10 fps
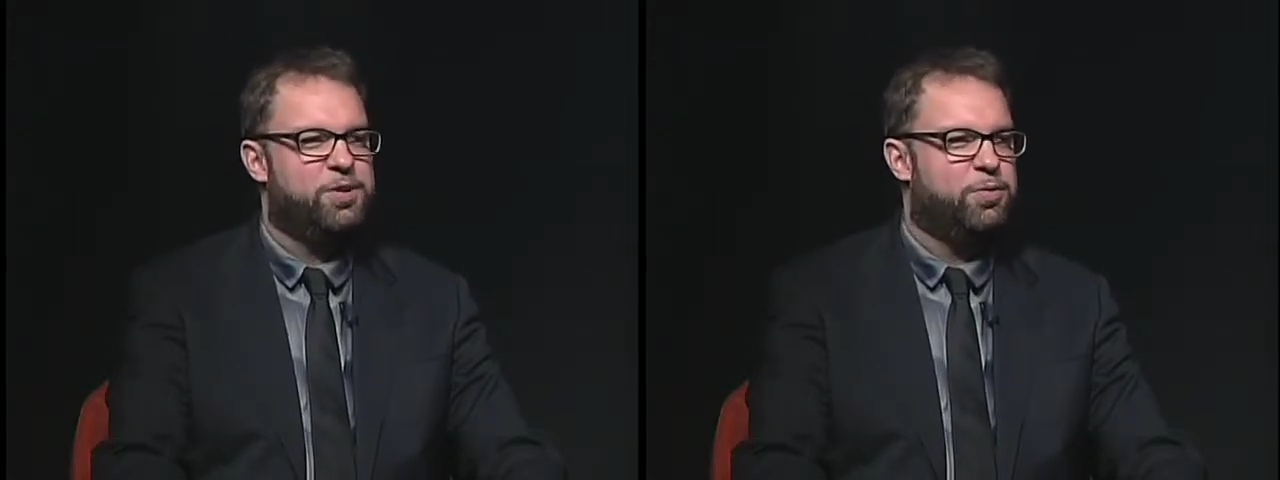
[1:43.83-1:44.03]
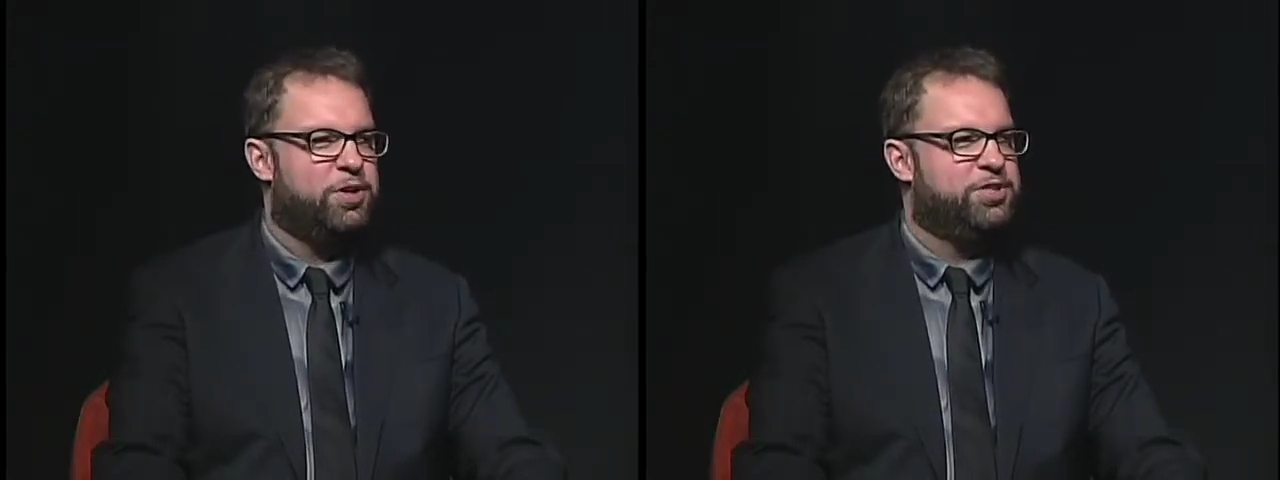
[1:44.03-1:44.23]

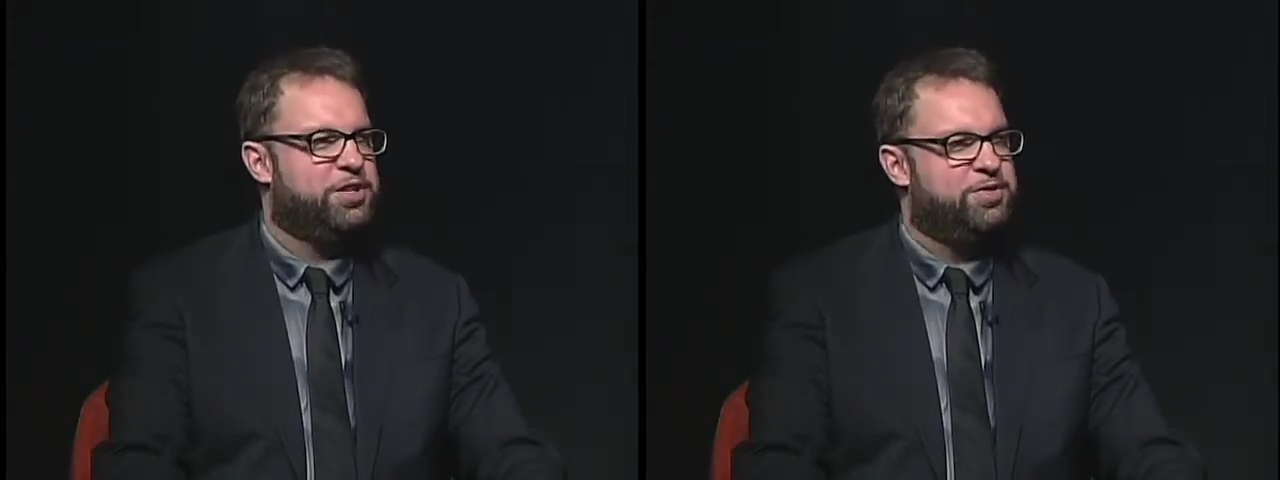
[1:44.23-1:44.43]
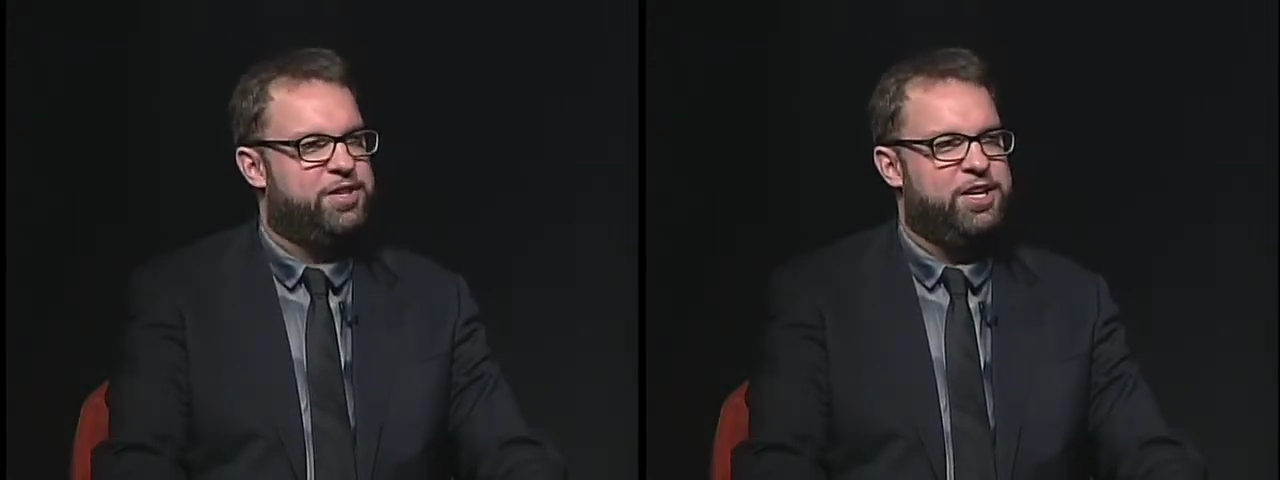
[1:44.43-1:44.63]
worked
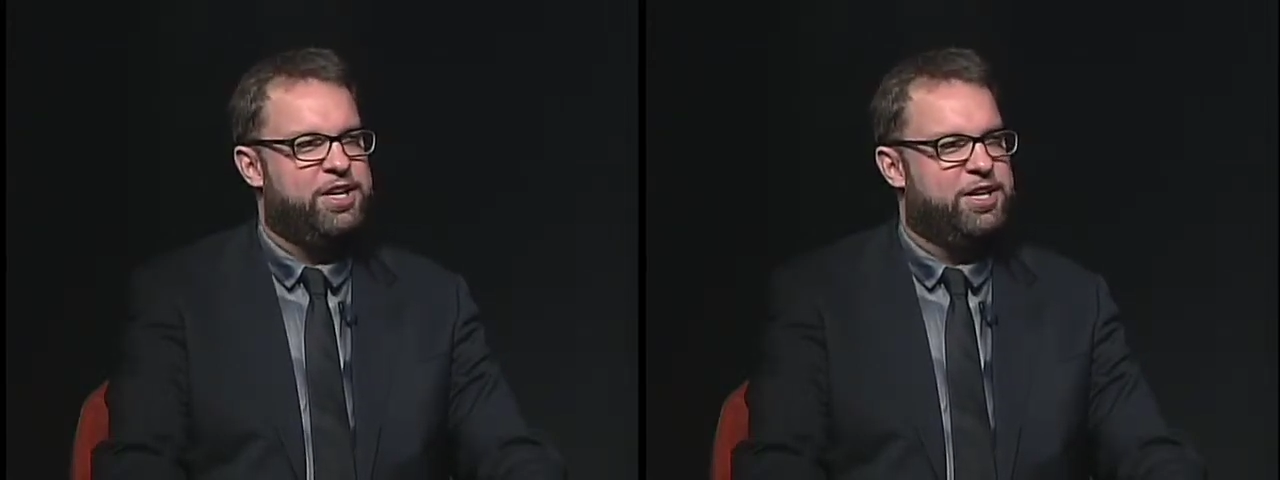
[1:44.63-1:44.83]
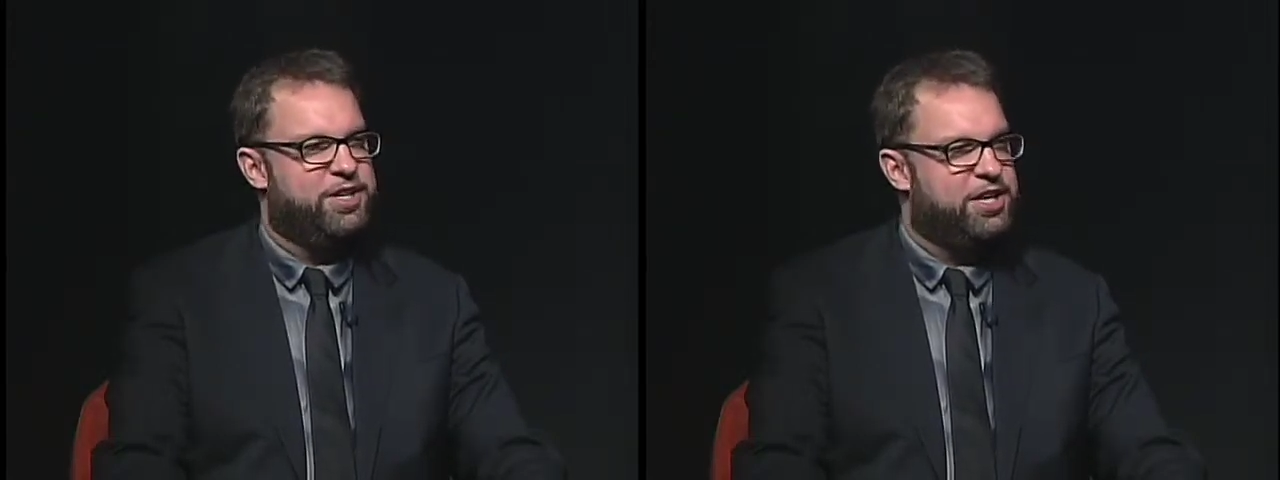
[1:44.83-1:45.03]
at the
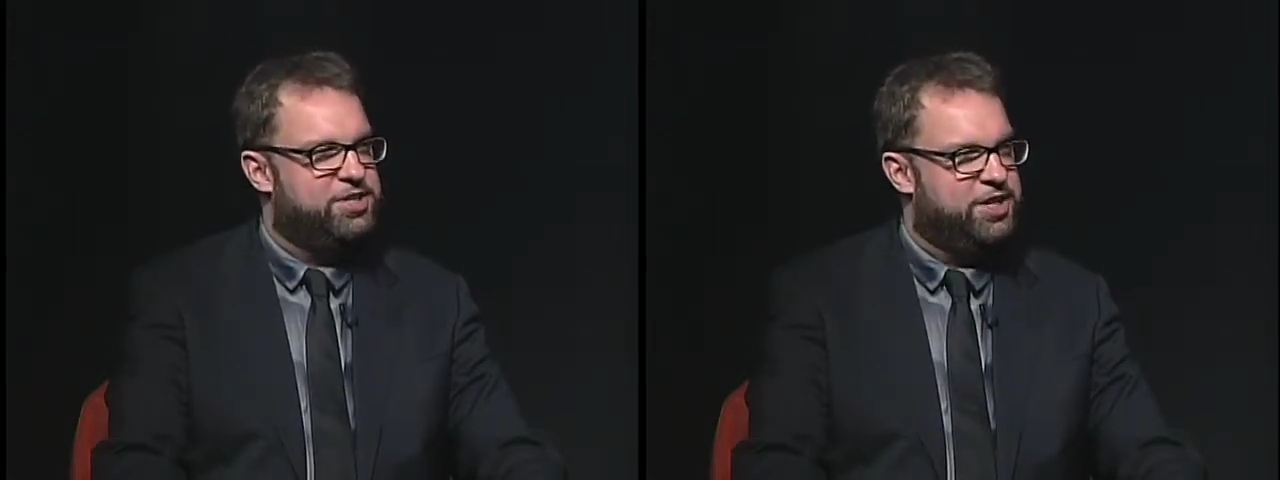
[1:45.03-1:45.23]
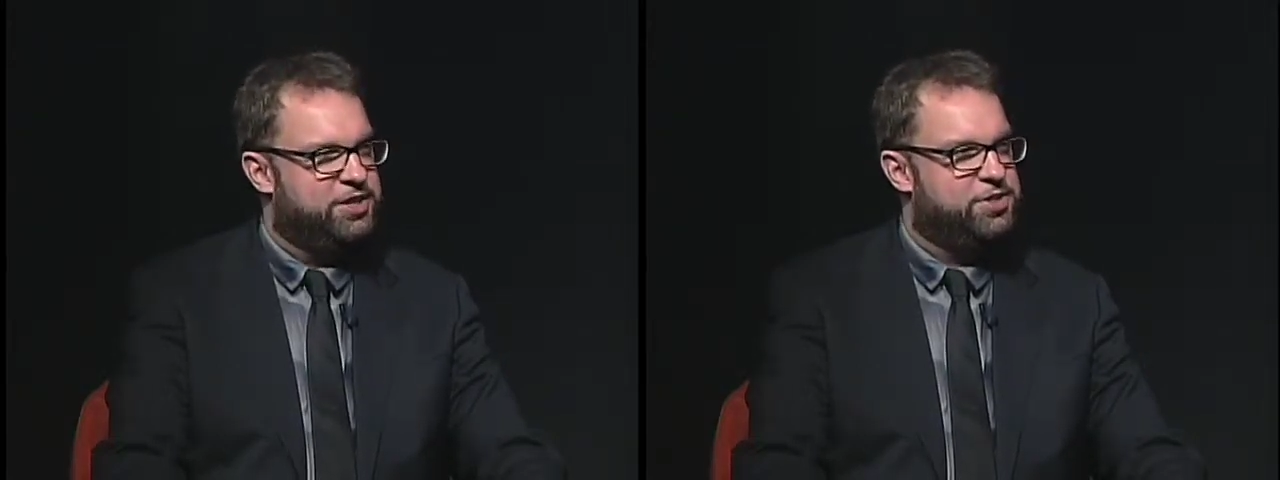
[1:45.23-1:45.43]

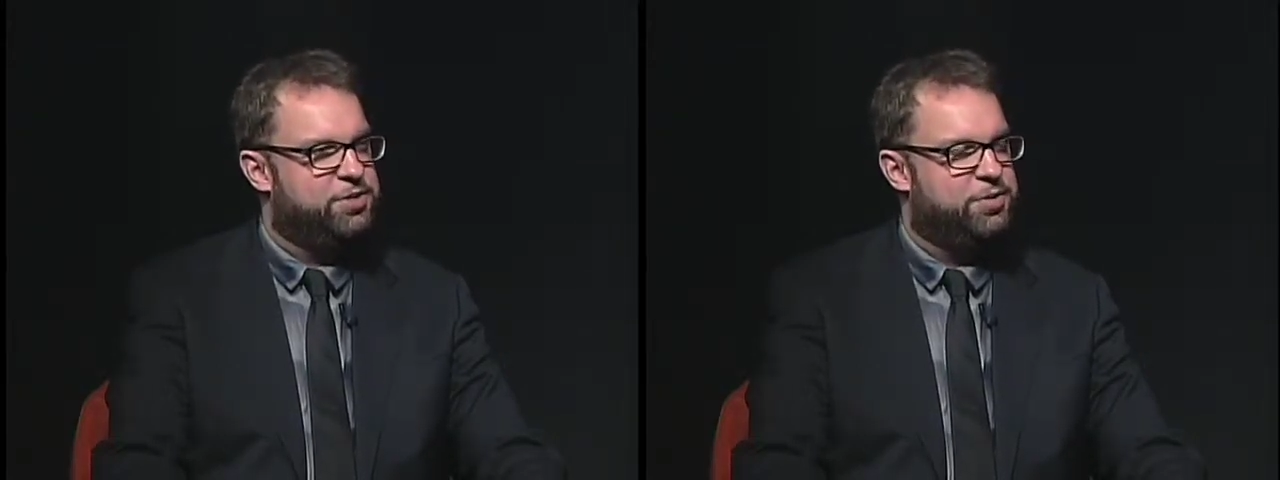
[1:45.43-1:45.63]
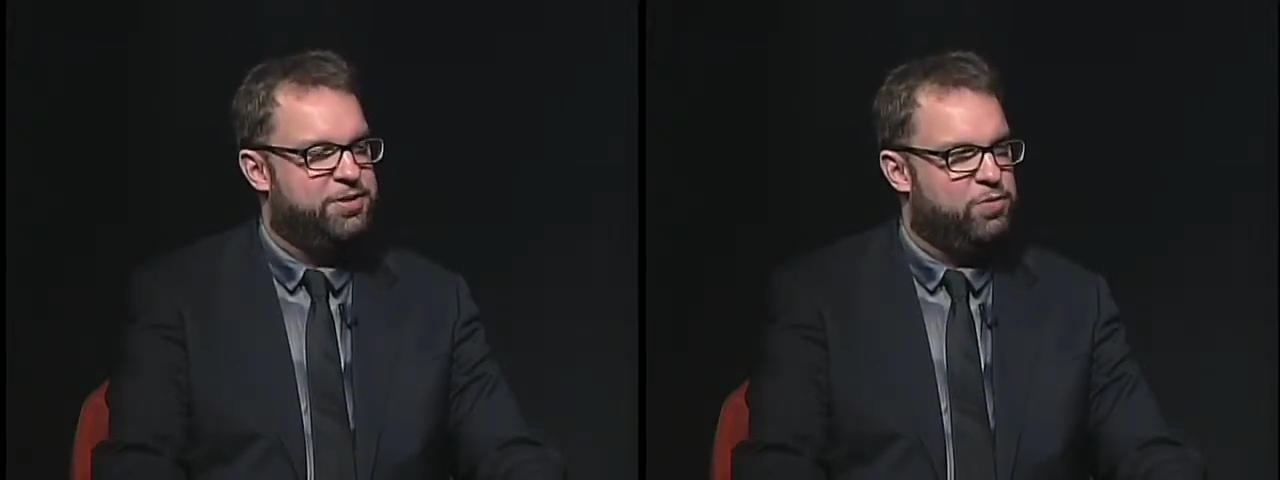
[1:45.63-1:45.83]
92nd Street